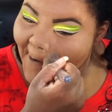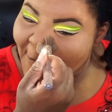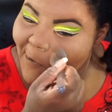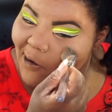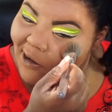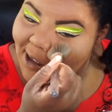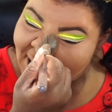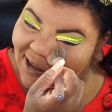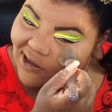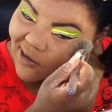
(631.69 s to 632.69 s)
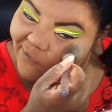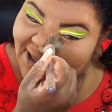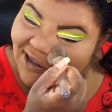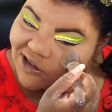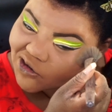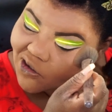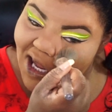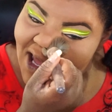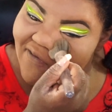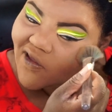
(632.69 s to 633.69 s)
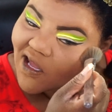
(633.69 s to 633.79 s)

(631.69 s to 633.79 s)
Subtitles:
going in and making sure I have